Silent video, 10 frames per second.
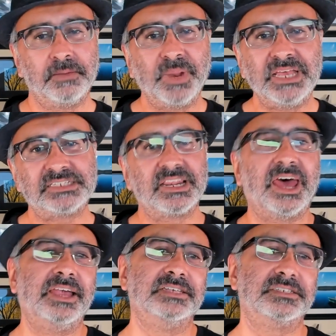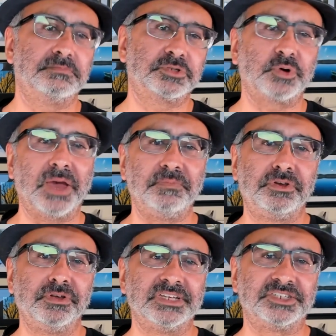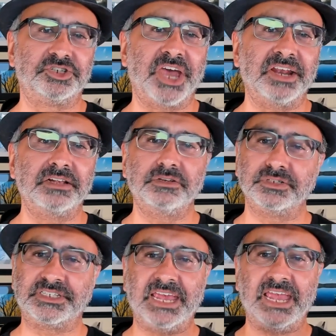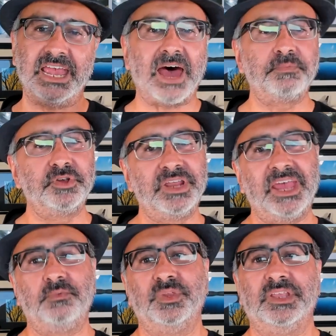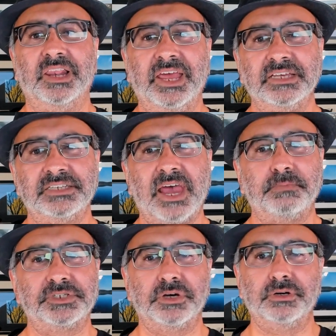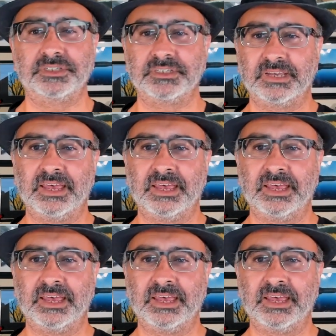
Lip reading: Please like and subscribe to this channel to stay up to date with the latest episodes.